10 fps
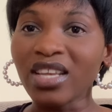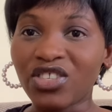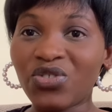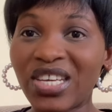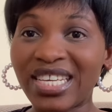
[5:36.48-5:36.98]

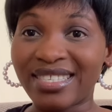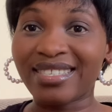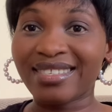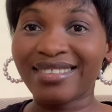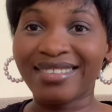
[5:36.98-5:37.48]

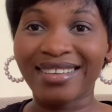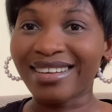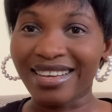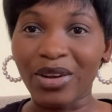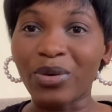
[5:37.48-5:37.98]
tricks
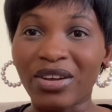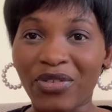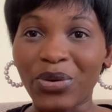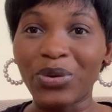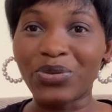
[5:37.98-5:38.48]
in order
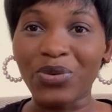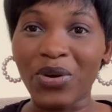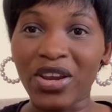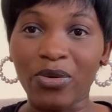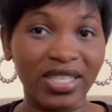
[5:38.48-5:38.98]
for you to
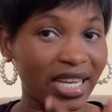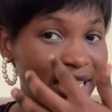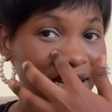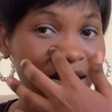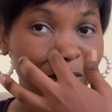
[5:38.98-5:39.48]
grow in your
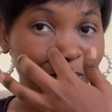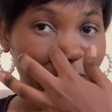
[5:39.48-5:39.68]
channel.